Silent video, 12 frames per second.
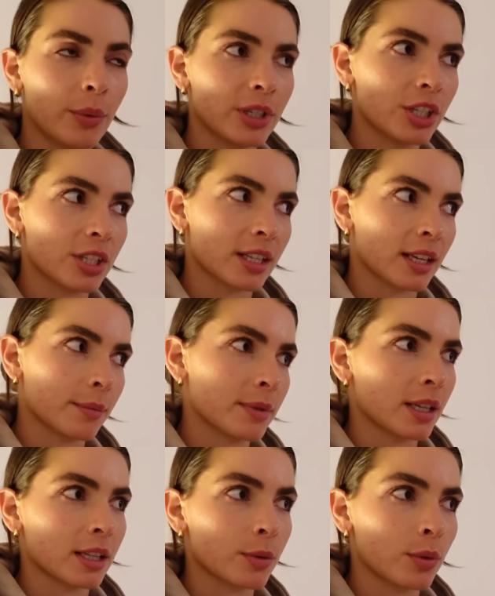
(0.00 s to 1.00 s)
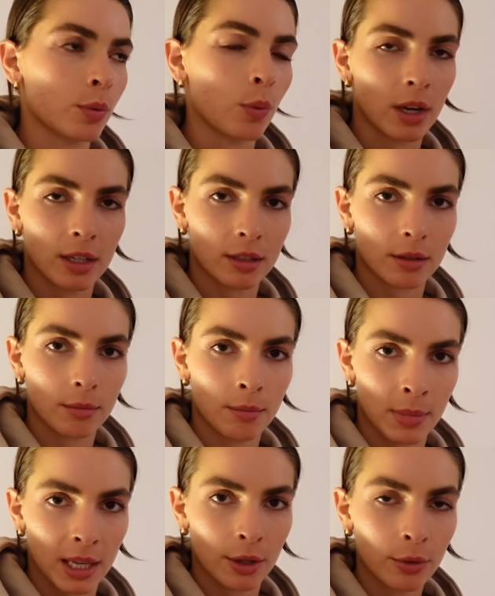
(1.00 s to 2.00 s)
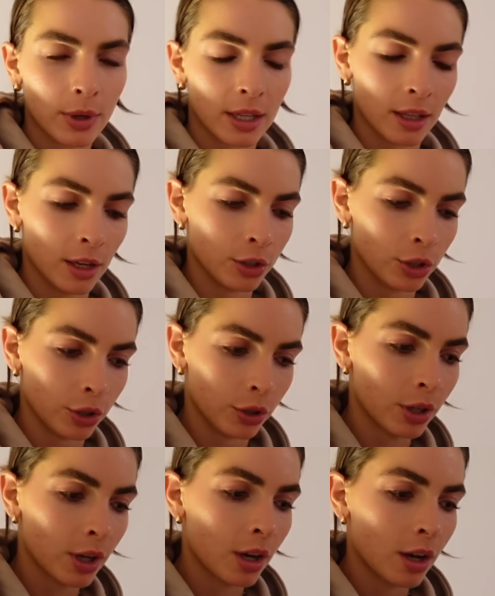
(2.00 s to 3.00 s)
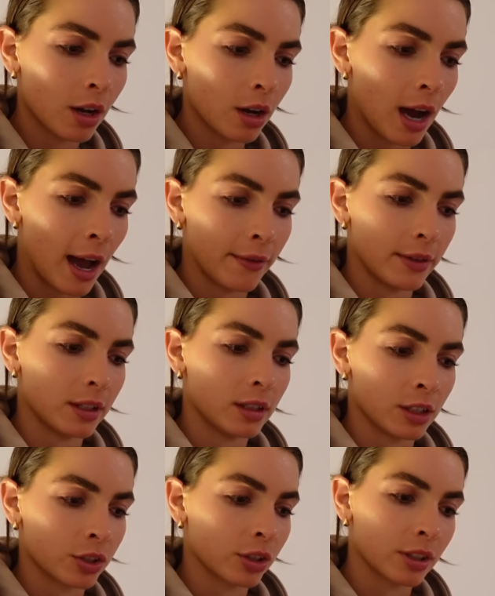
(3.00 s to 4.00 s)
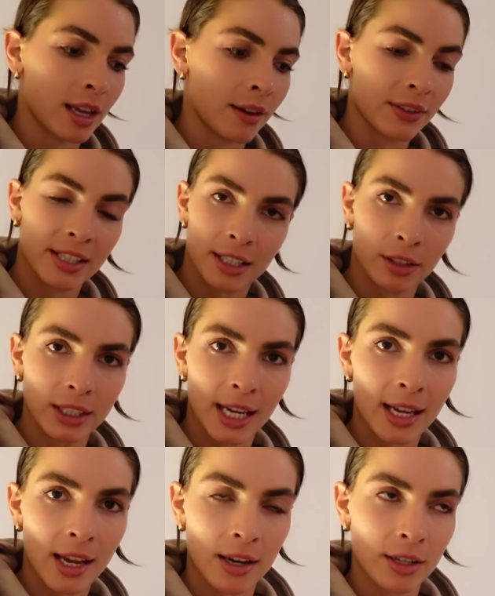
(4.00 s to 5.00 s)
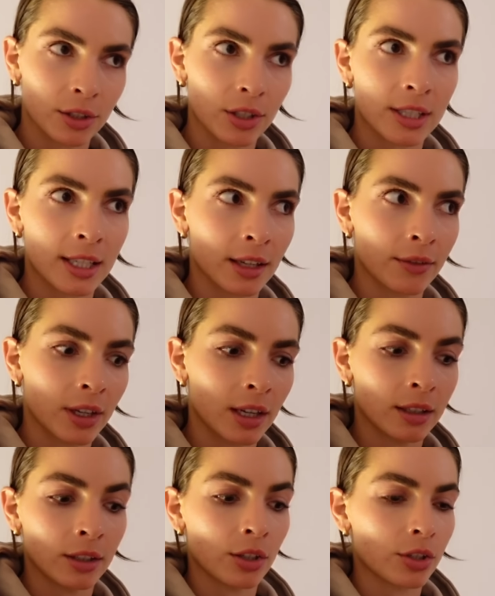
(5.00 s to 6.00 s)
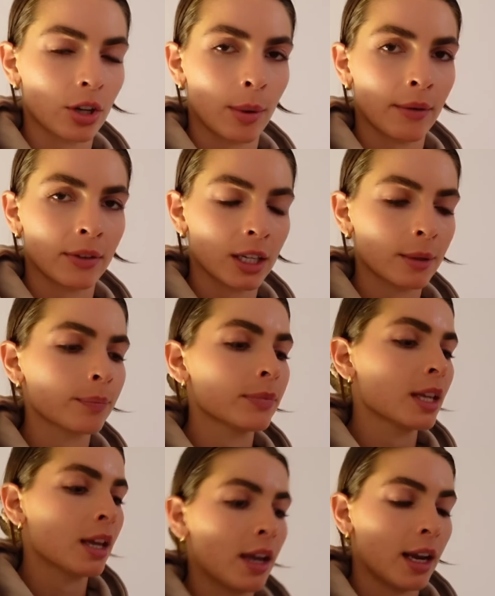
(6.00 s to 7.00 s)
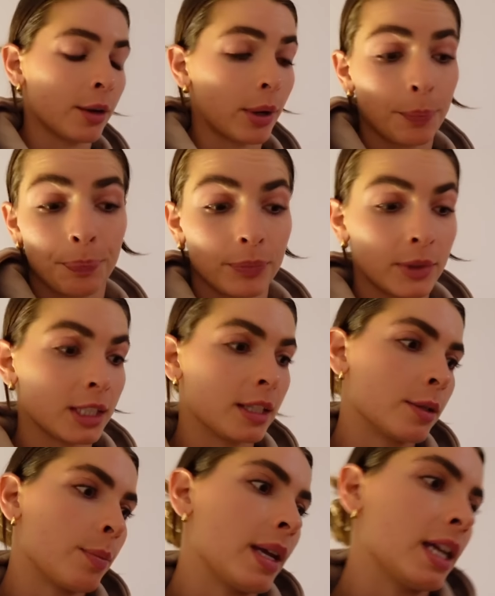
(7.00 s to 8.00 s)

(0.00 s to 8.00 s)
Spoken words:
when you just get obsessed with one meal and then you have it literally every single day until you're sick of it and then you stop having it? Anyway, this is me